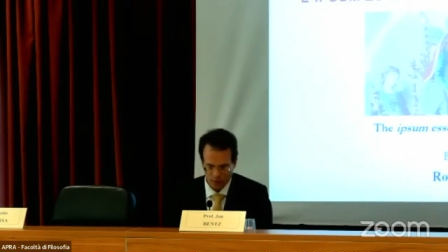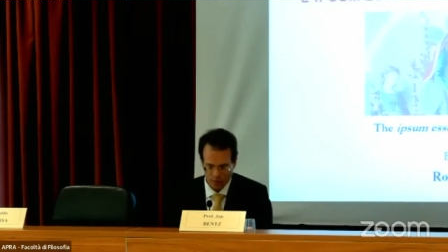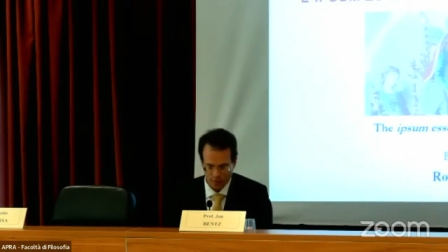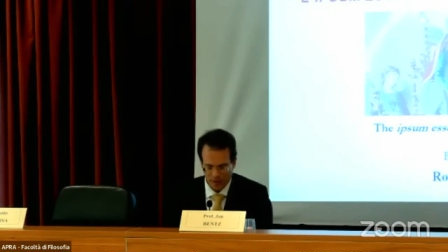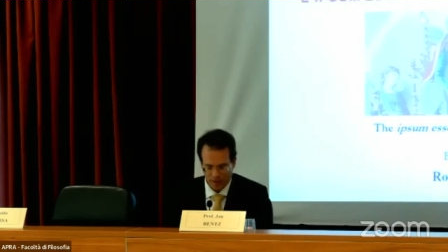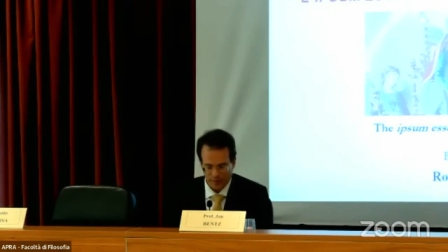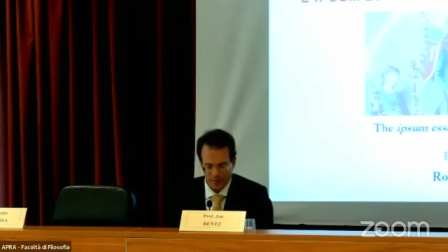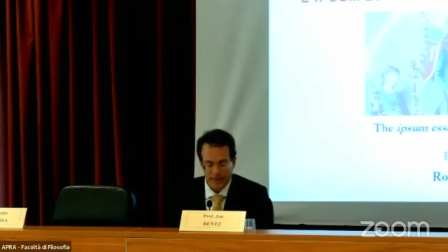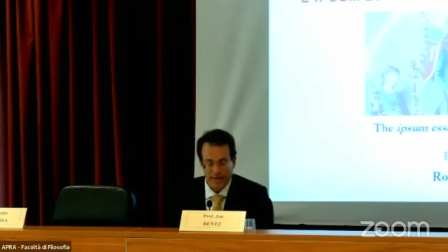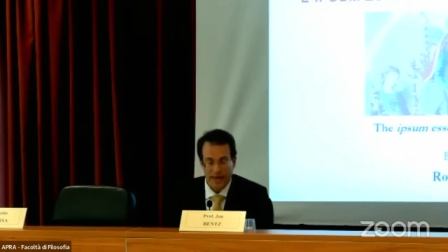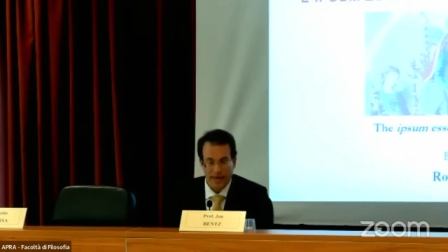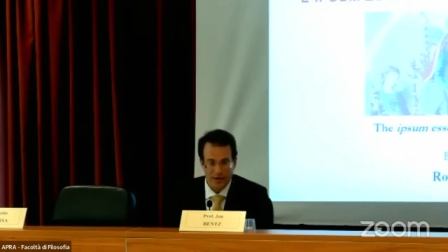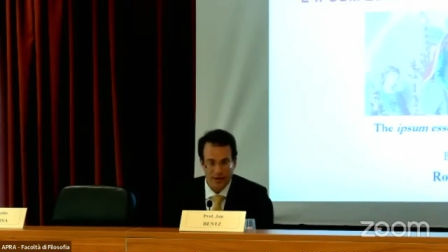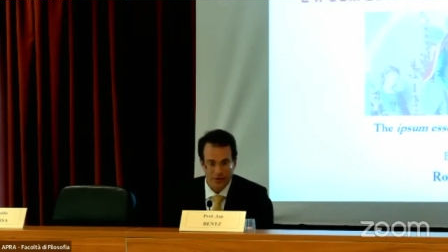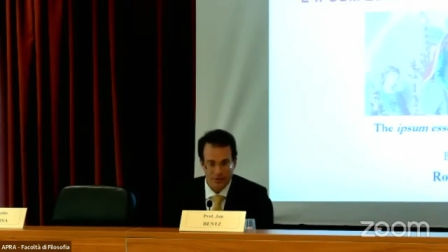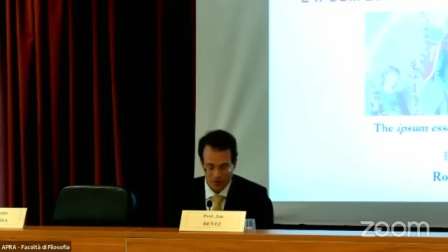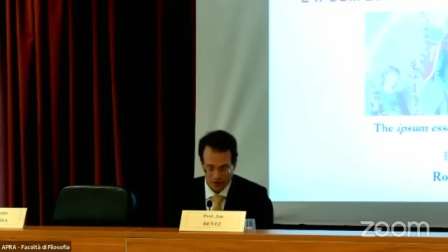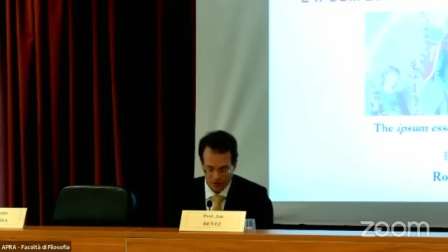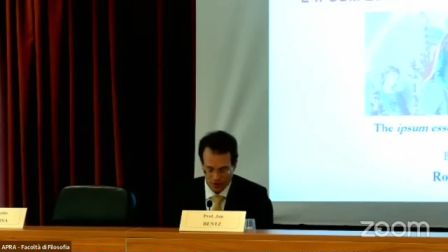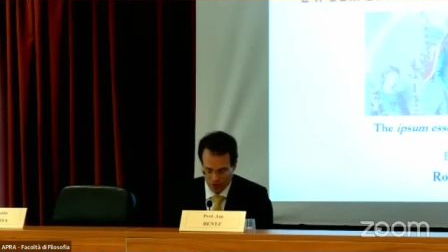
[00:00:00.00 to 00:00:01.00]
whose
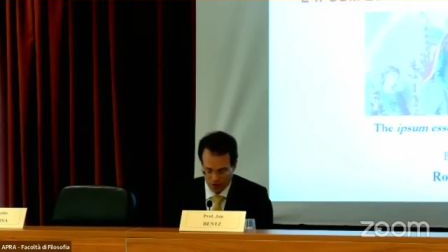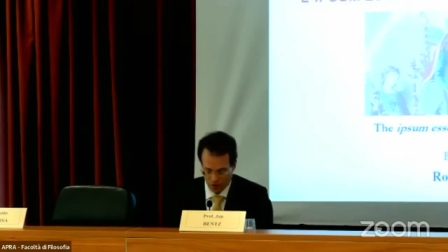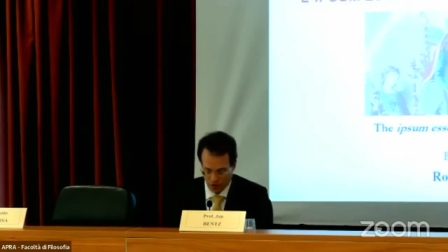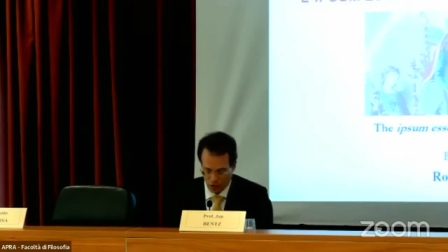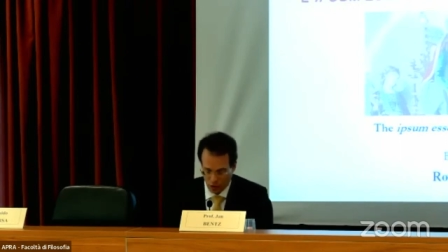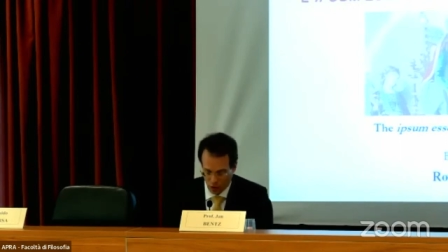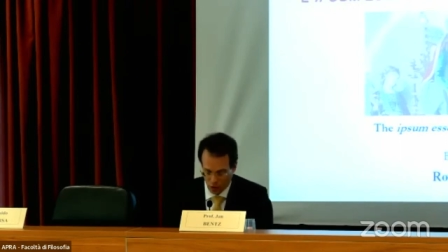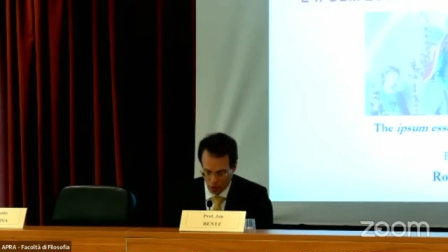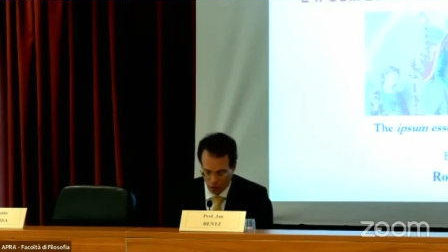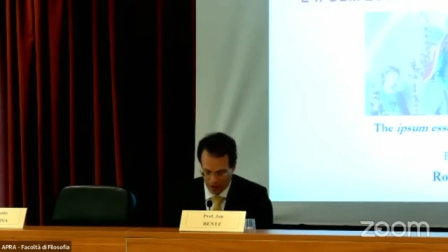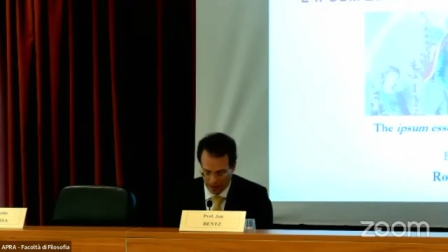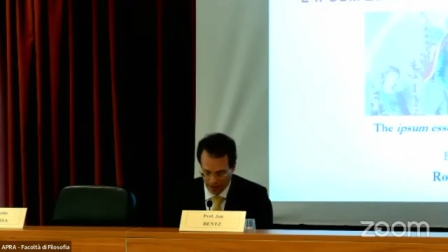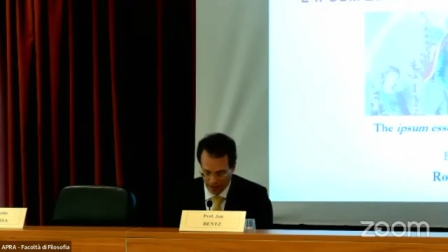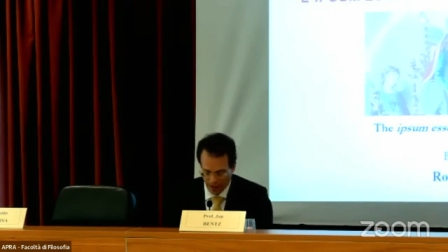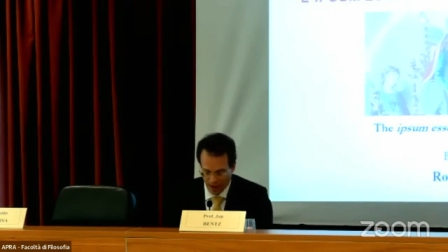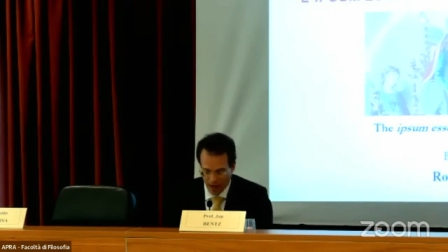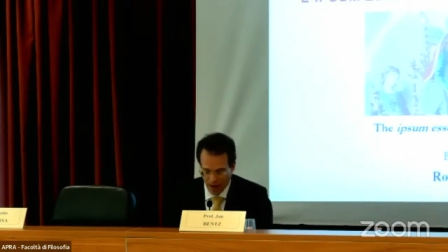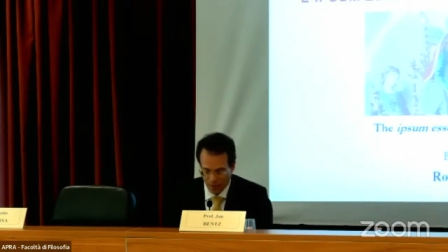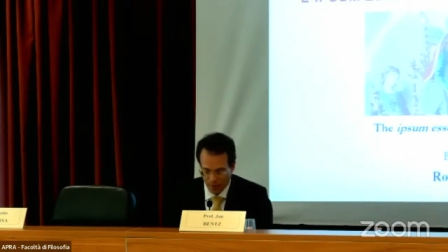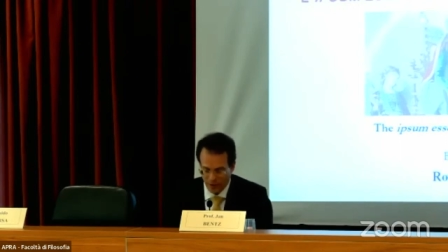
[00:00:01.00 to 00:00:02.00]
publication is
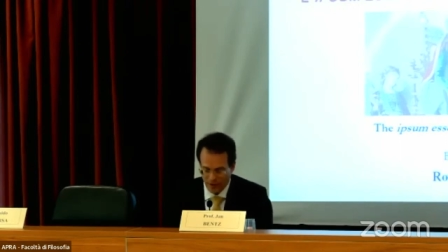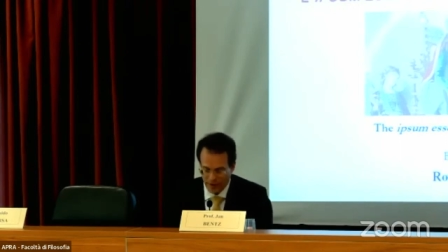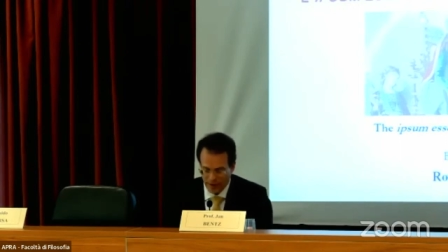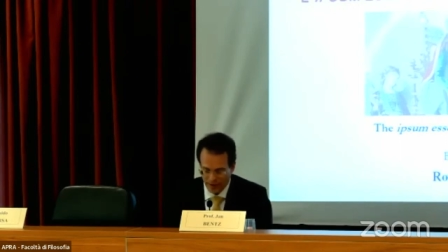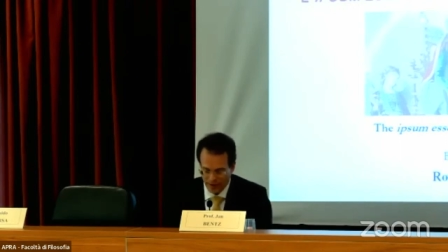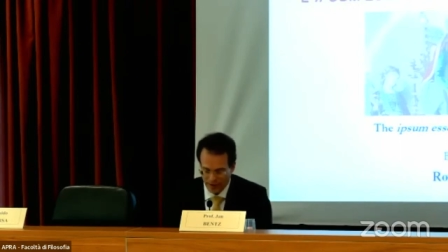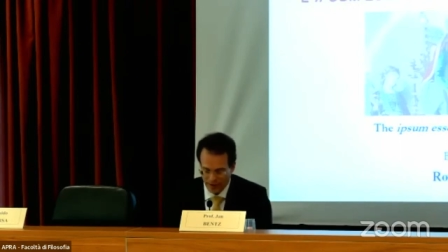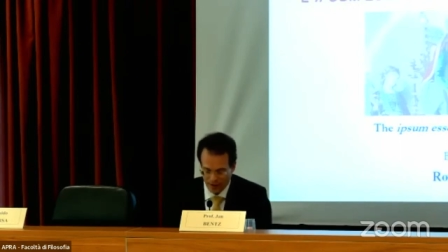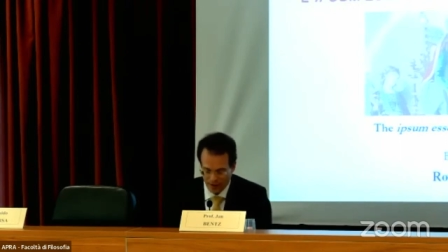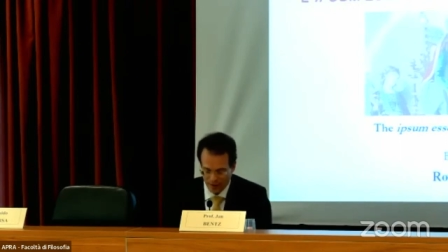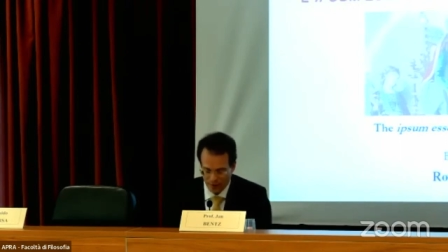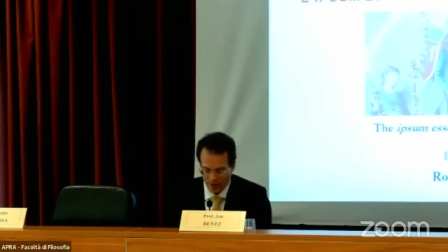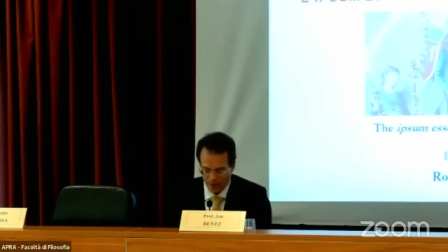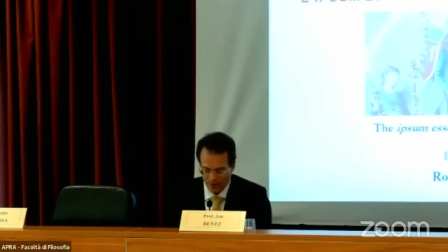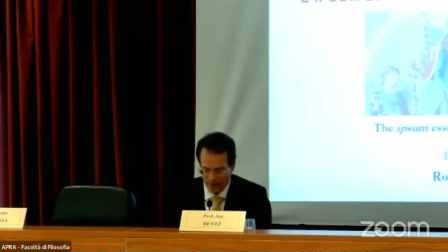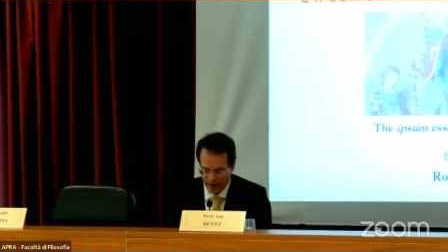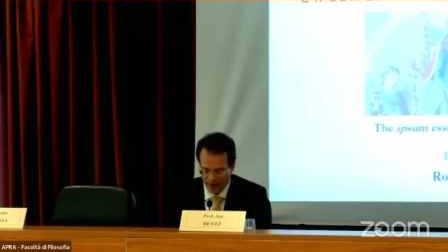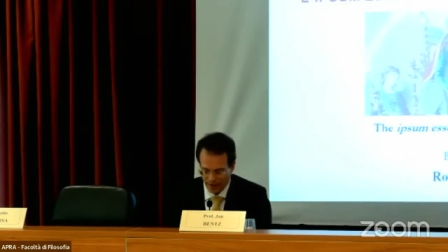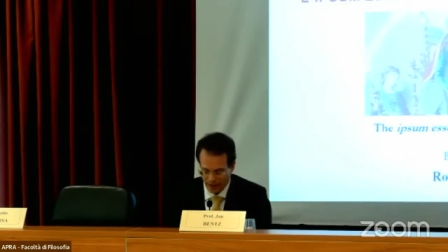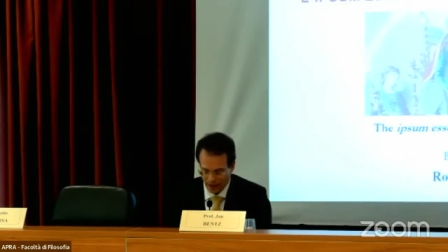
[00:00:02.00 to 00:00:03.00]
ongoing, presents us
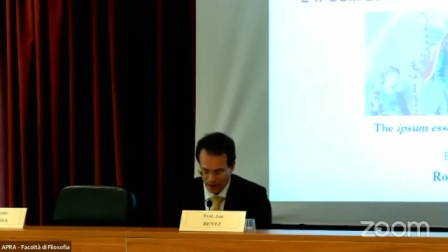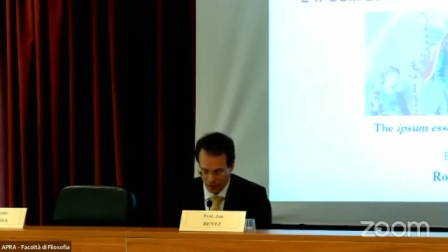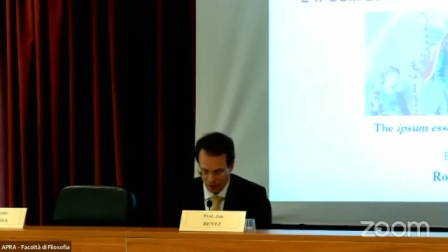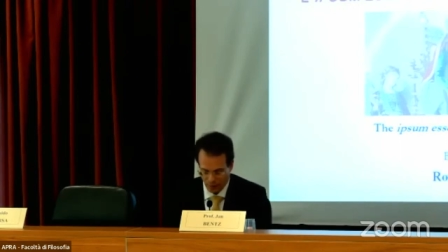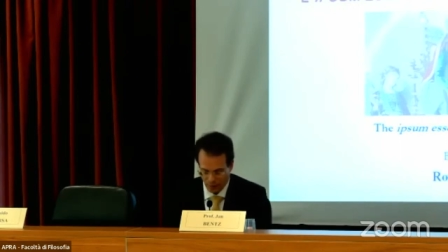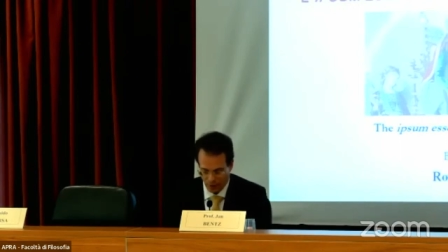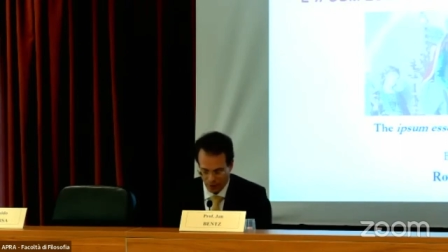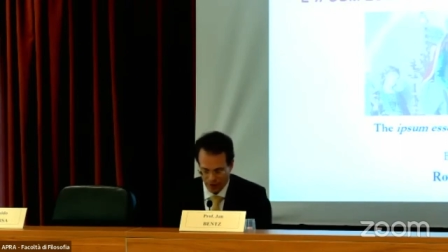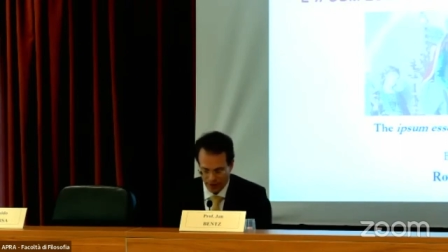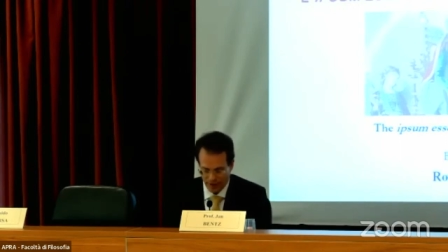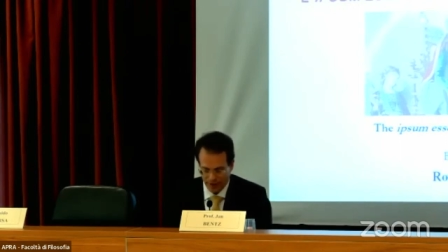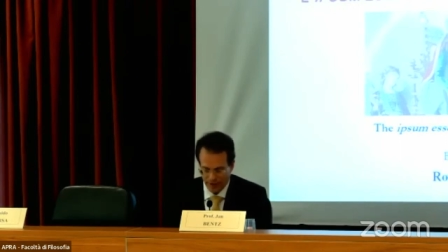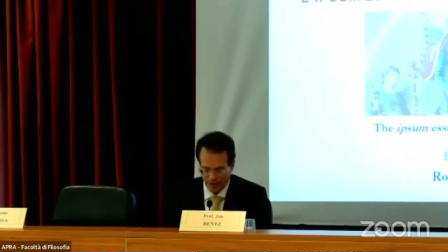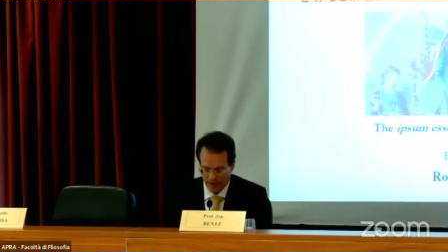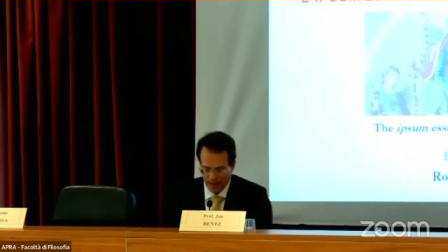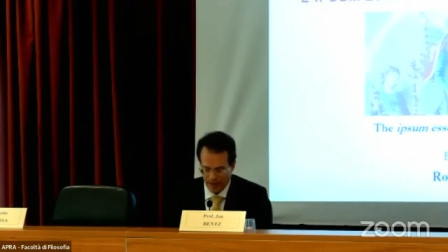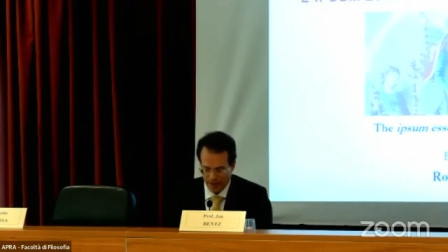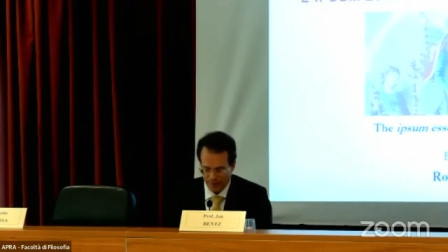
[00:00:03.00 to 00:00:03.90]
with a vantage point